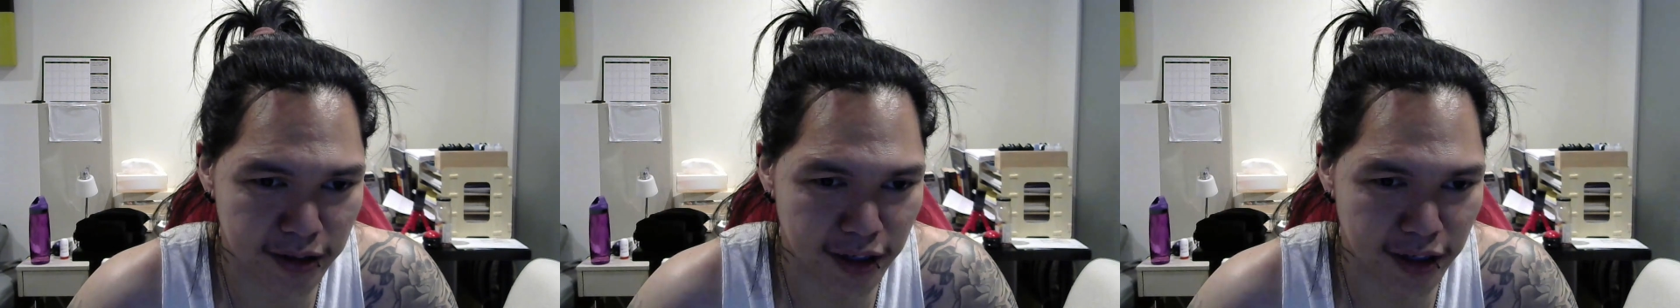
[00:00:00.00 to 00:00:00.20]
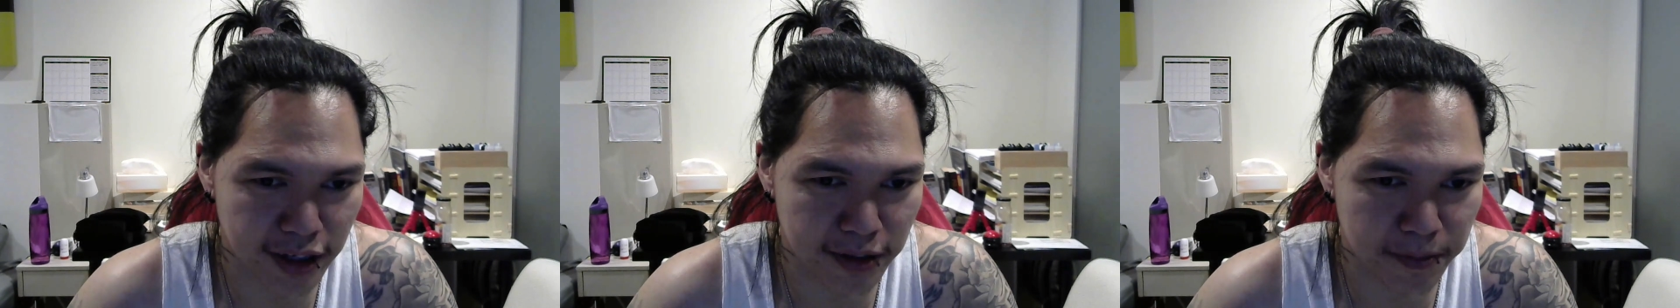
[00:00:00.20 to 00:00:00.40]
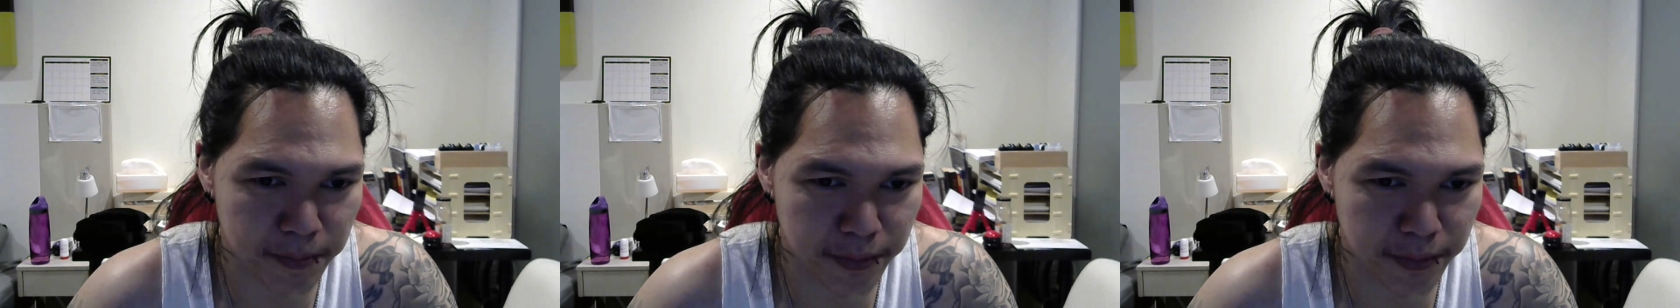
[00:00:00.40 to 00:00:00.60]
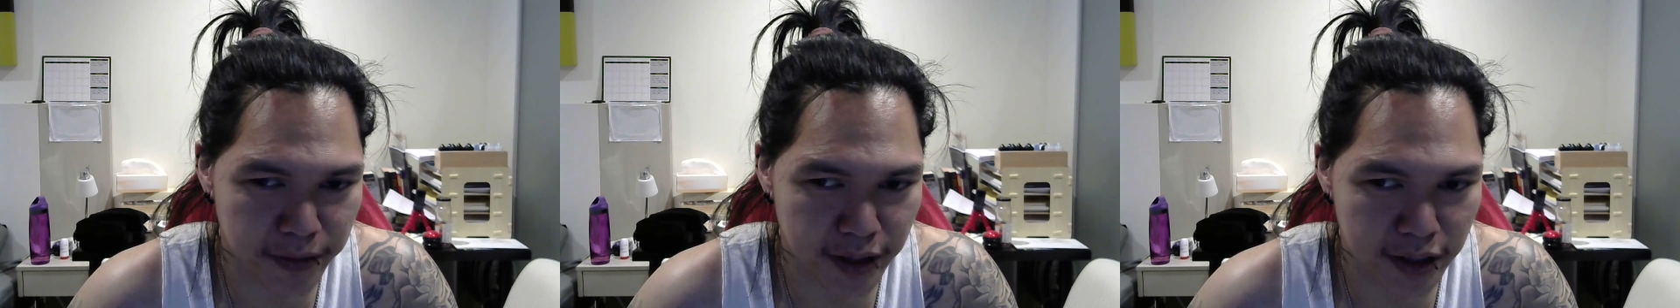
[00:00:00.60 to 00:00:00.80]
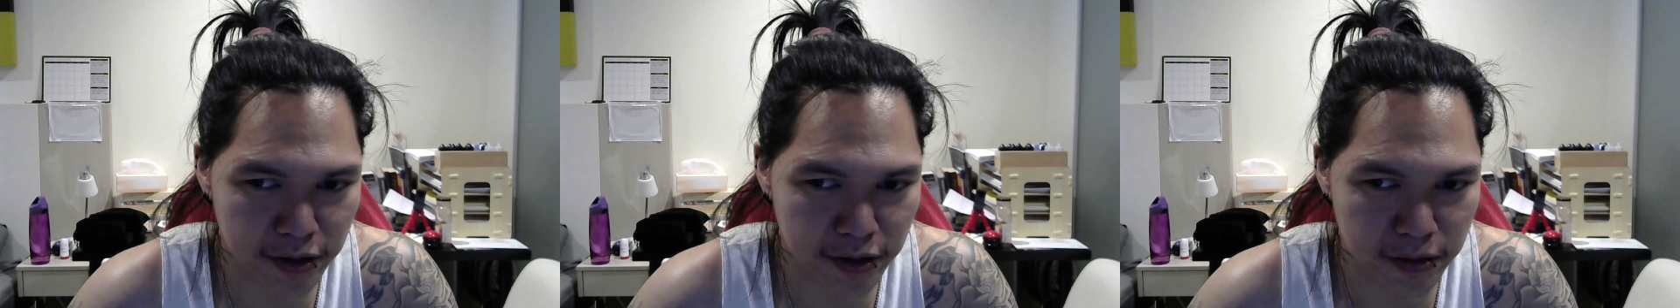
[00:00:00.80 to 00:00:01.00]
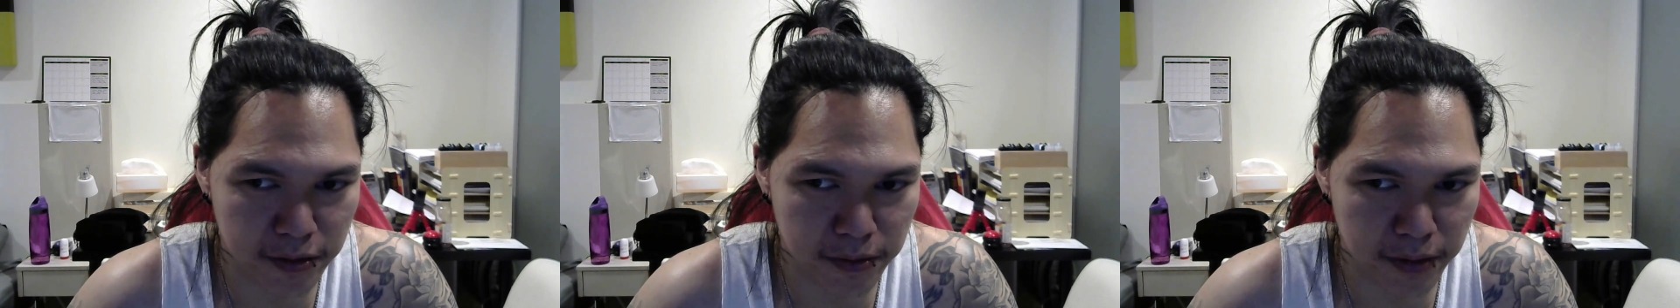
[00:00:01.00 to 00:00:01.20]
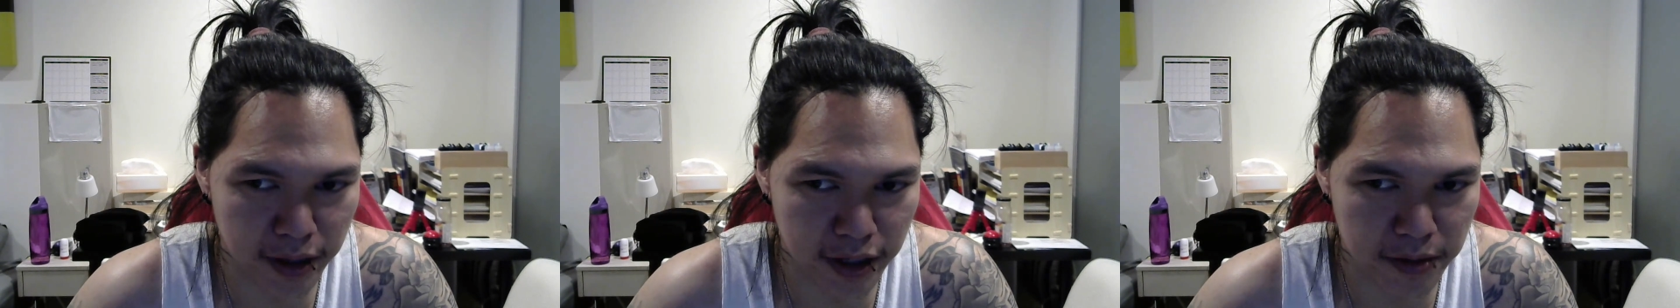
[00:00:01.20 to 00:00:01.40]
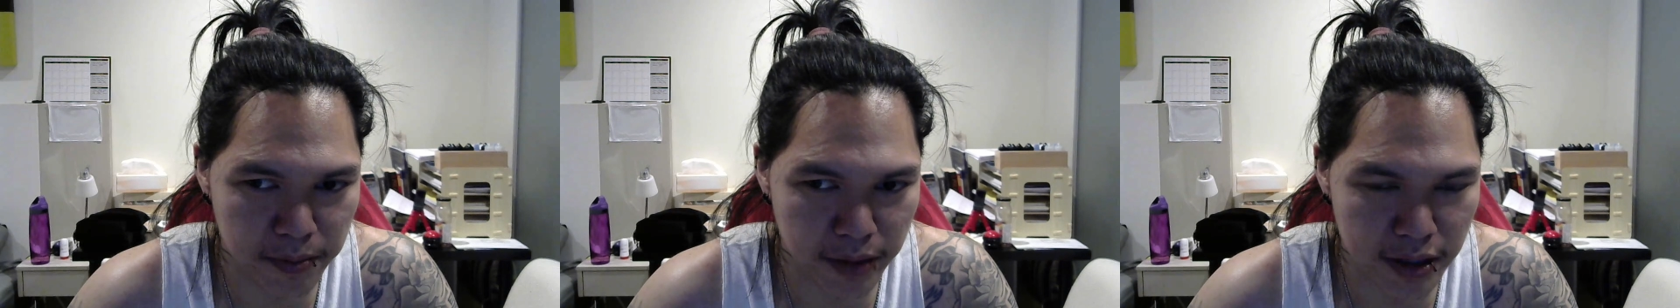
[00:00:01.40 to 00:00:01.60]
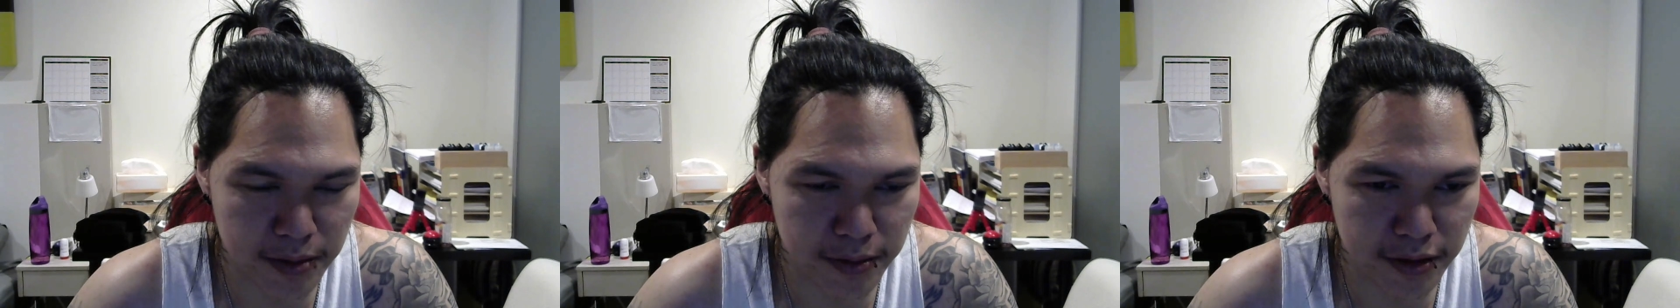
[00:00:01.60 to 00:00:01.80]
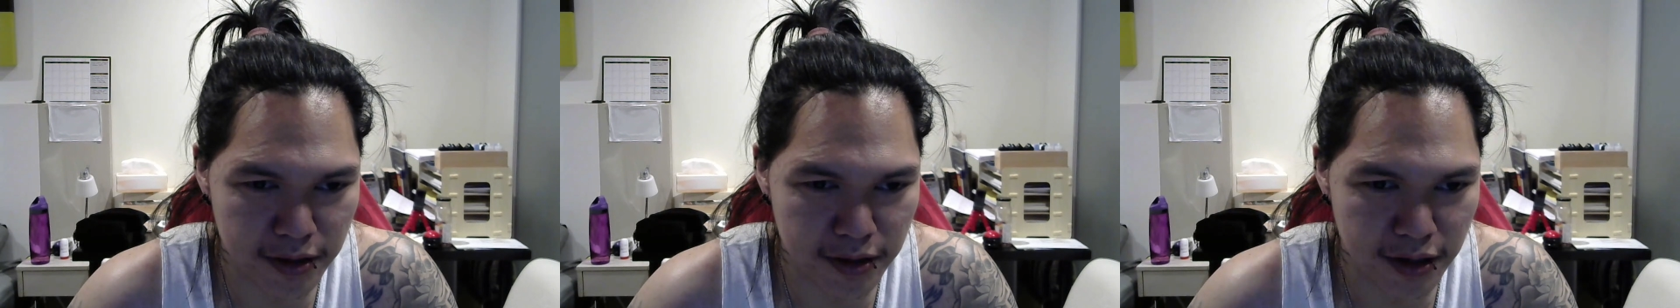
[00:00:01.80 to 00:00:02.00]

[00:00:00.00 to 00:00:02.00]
and they know, hey, maybe